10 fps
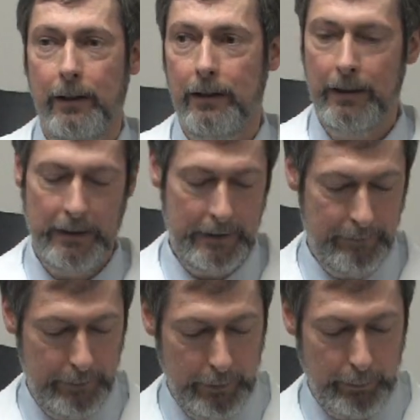
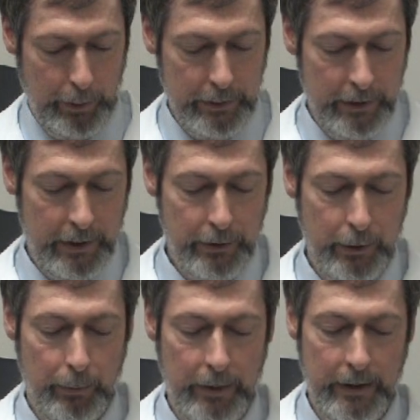uh, to the person who doesn't
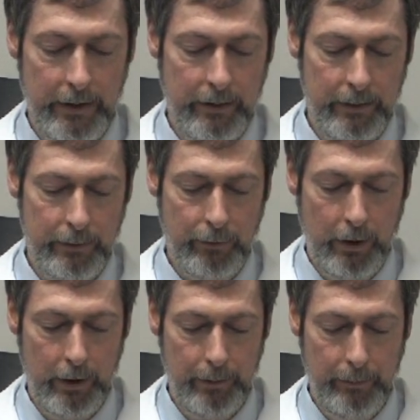know what that is
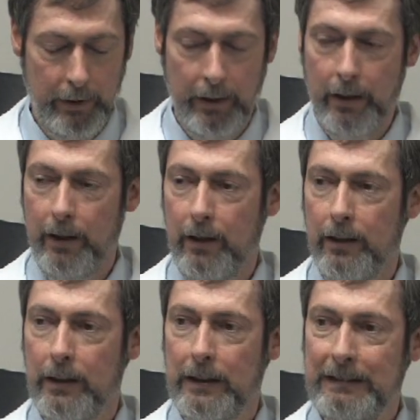from.
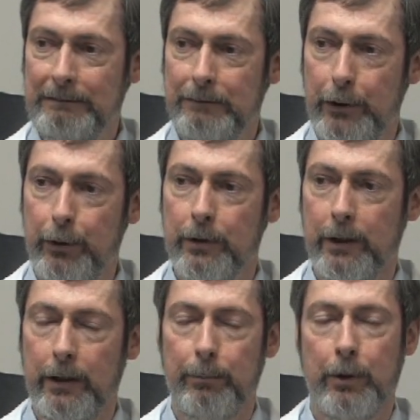Uh,
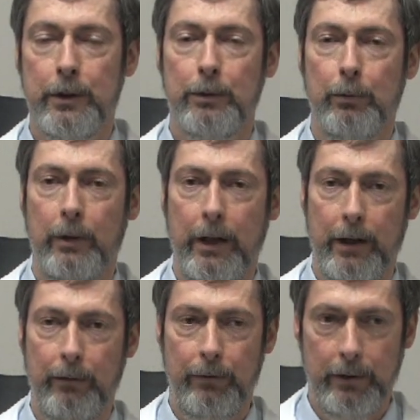usually, the person will
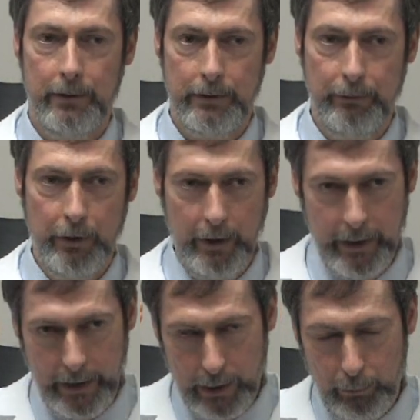have a severe
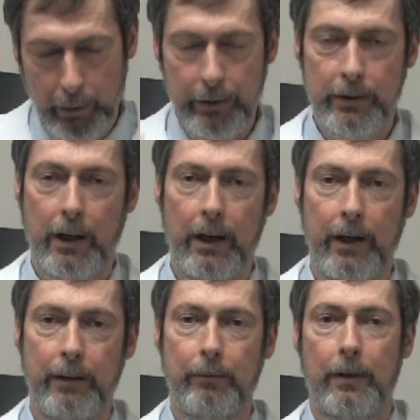headache on one
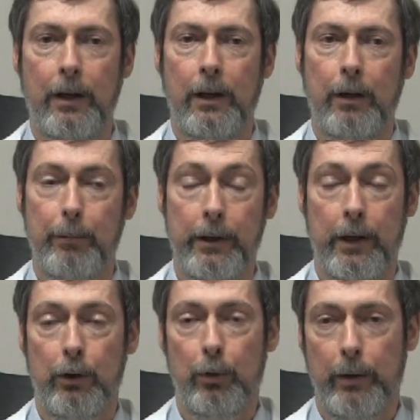side but
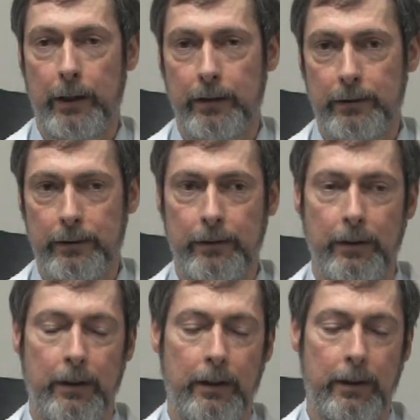not always.
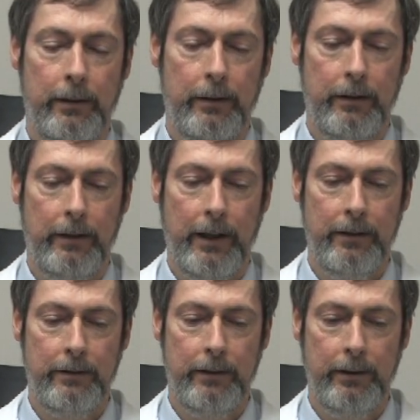And uh,
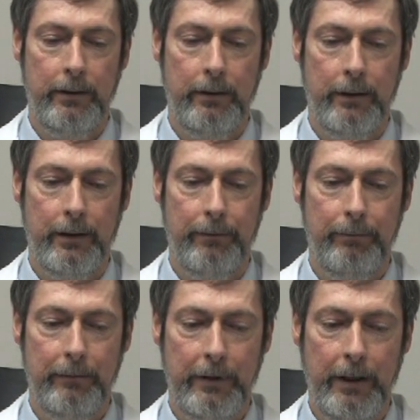that's the uh,
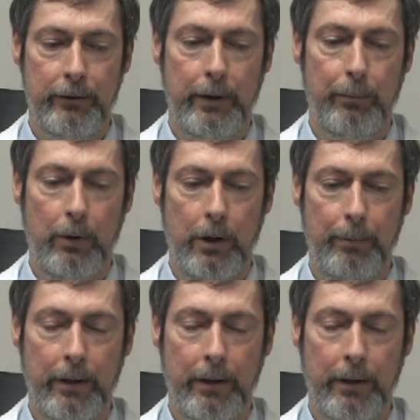interesting part